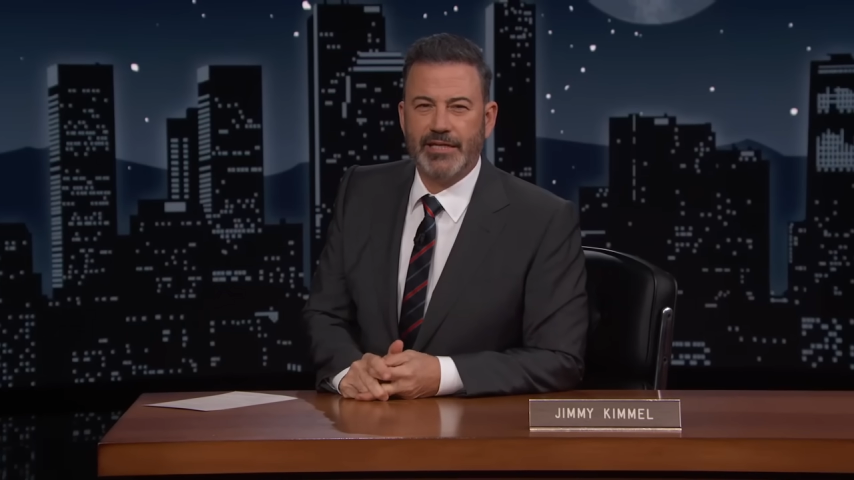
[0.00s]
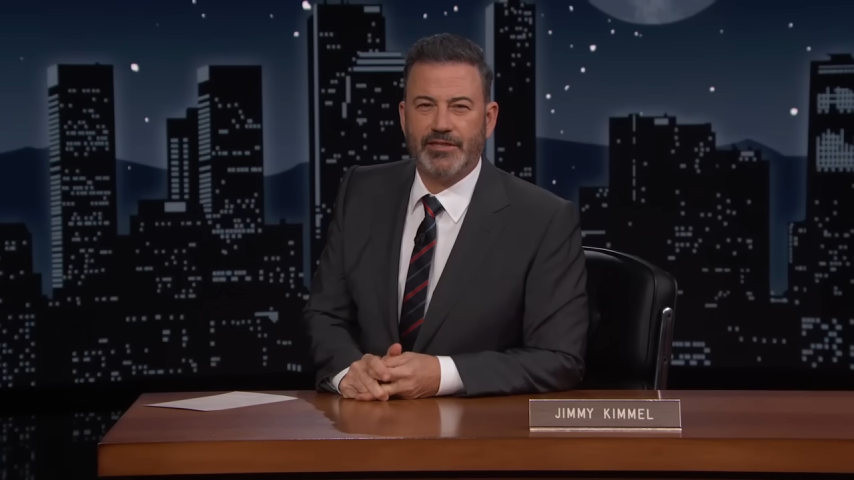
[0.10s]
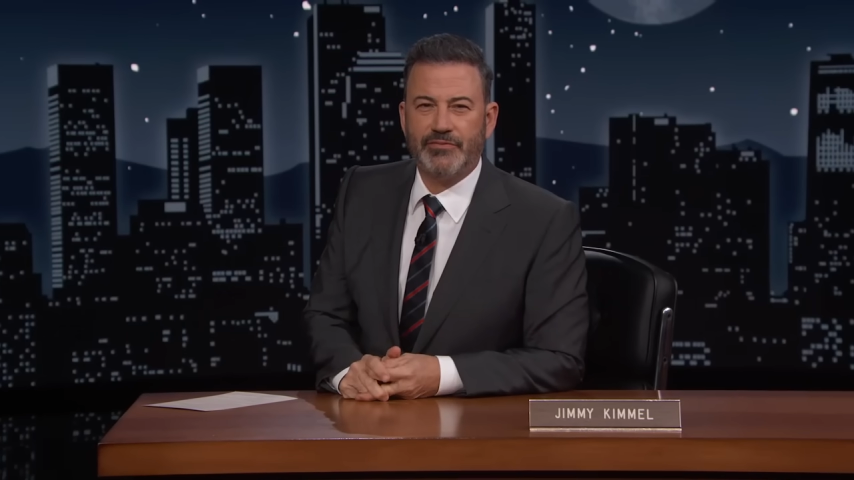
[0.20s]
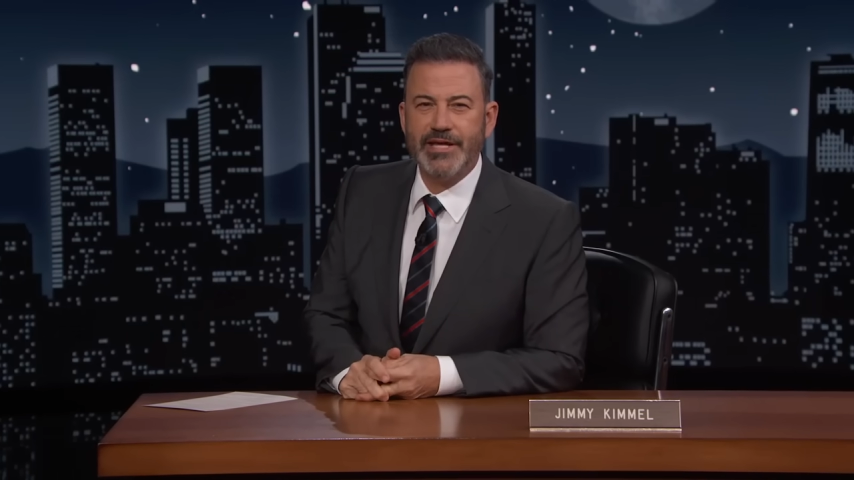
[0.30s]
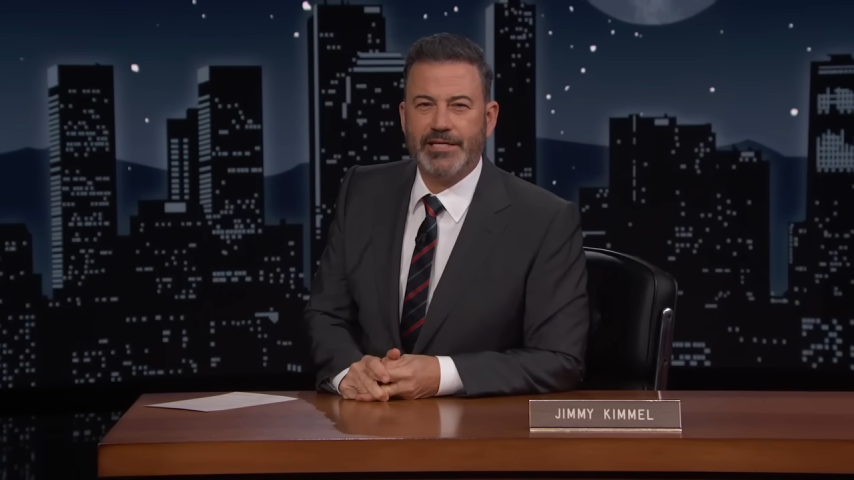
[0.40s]

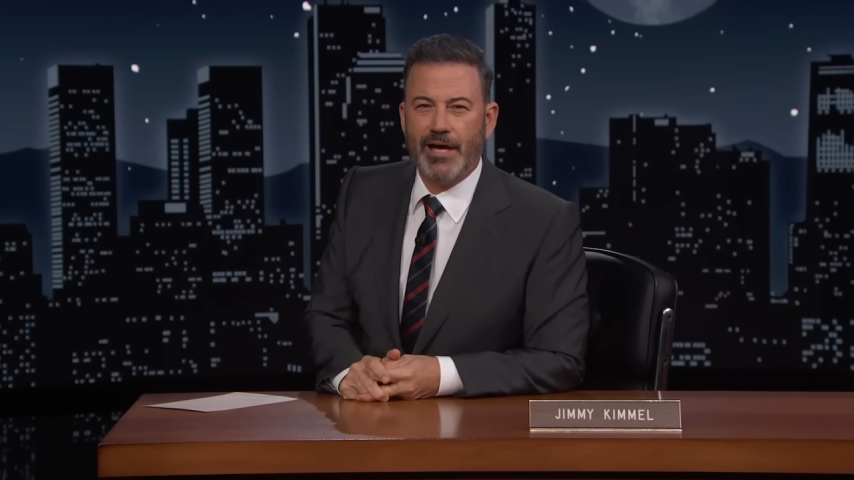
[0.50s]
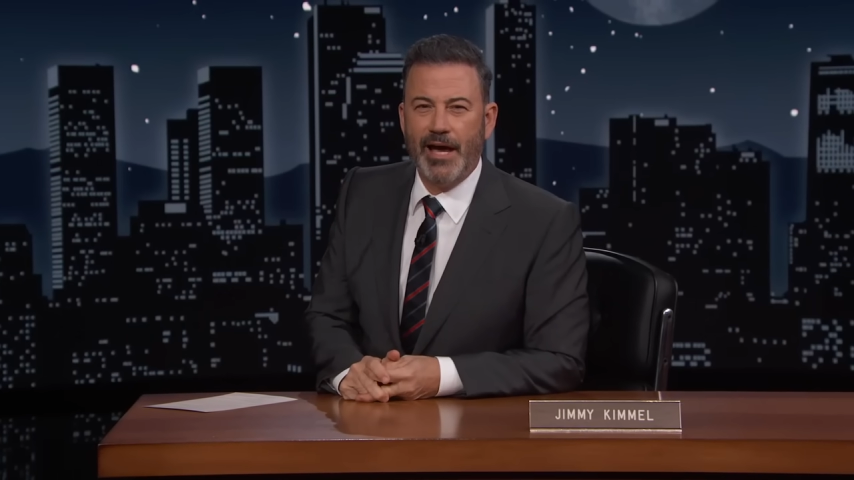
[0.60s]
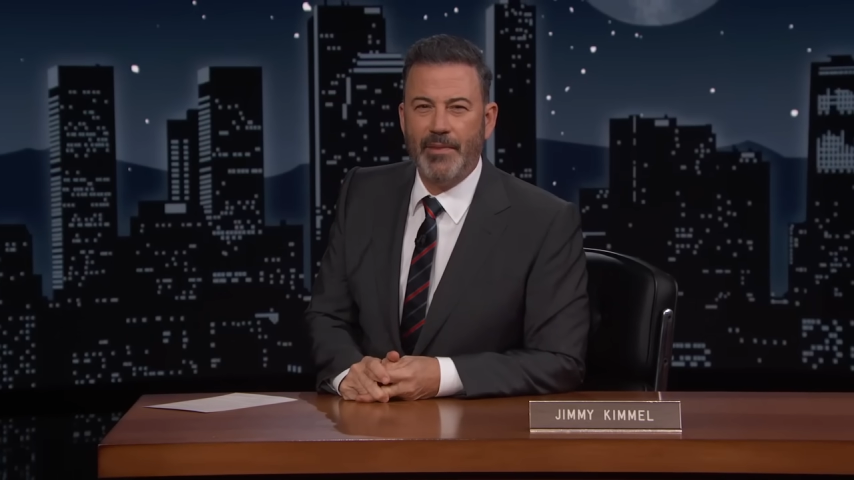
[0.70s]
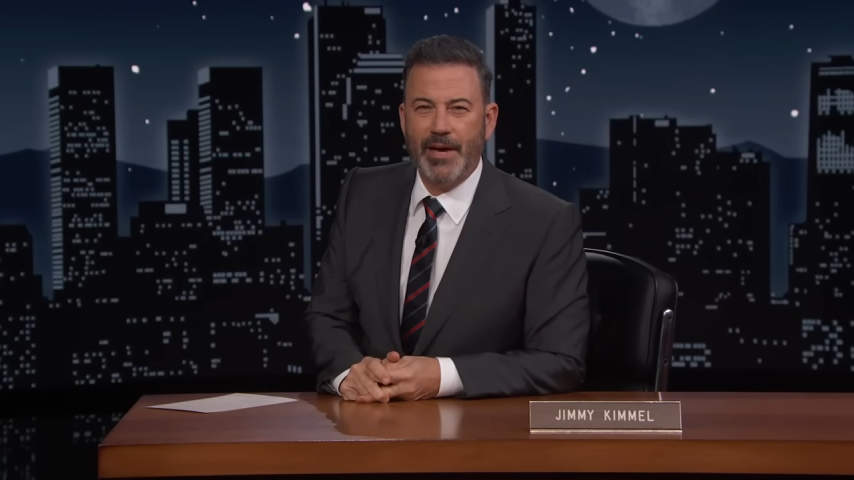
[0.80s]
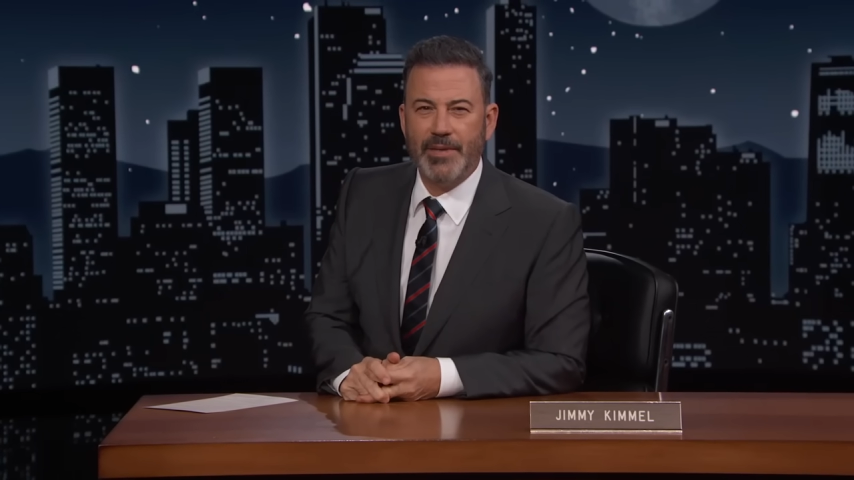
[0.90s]

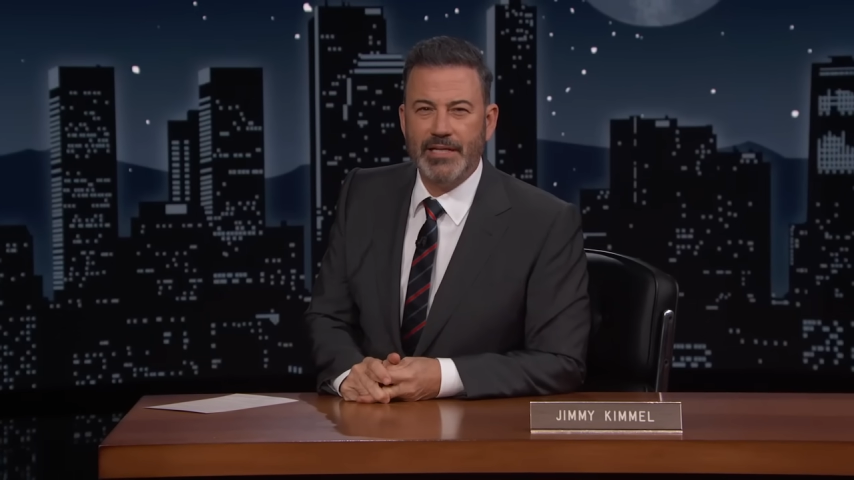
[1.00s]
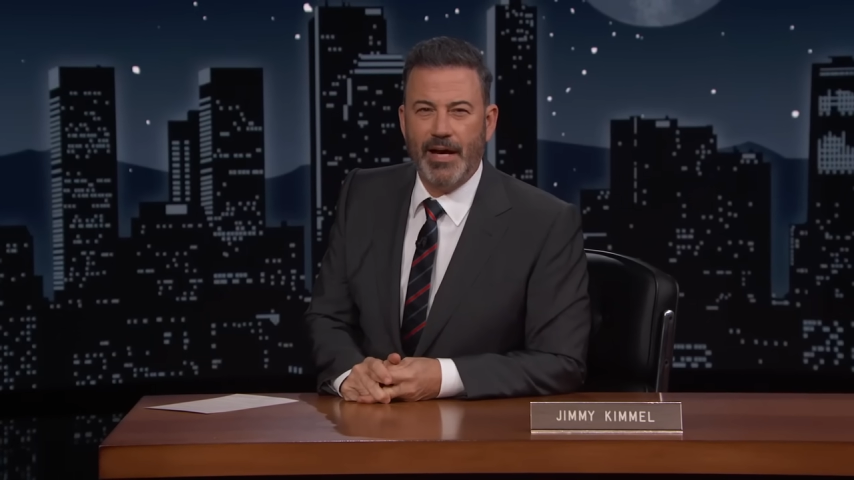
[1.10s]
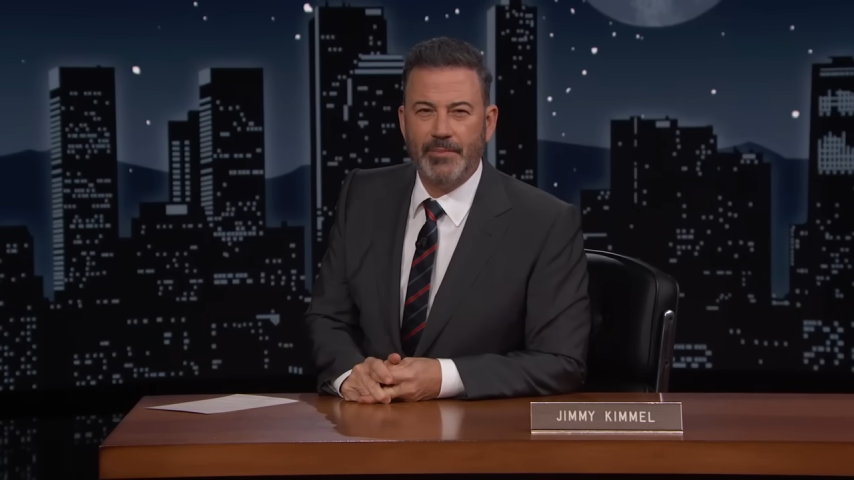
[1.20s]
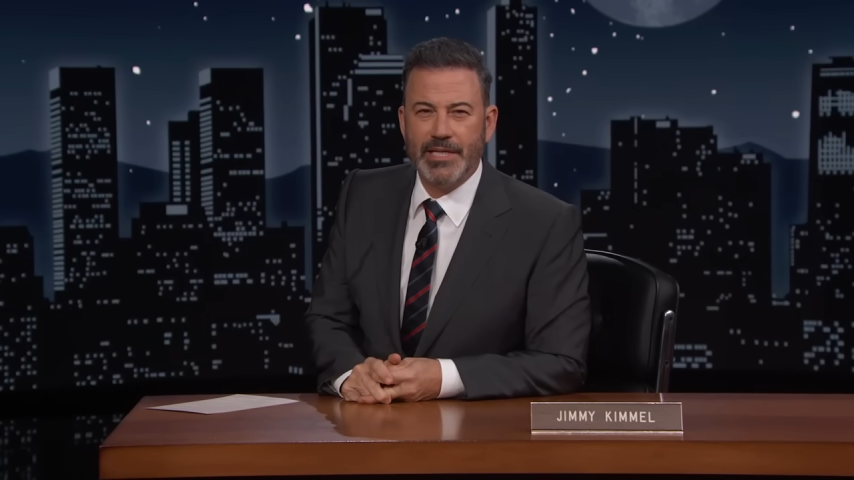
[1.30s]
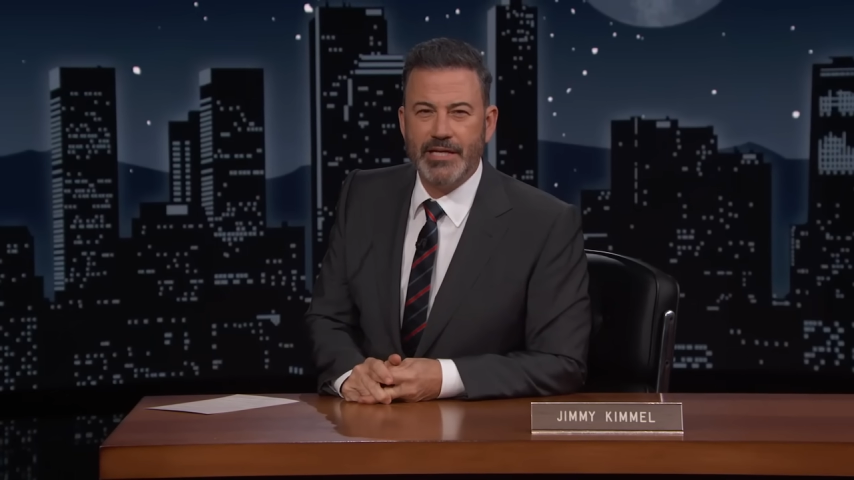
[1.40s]
three-time Emmy
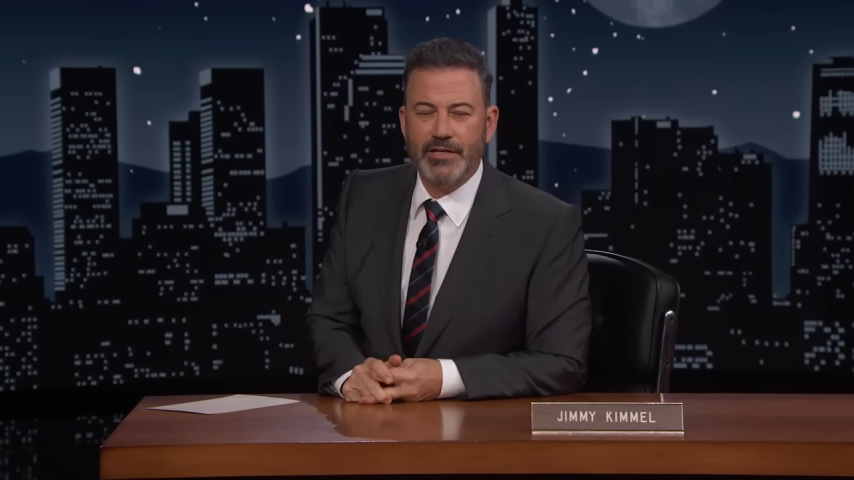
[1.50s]
nominee,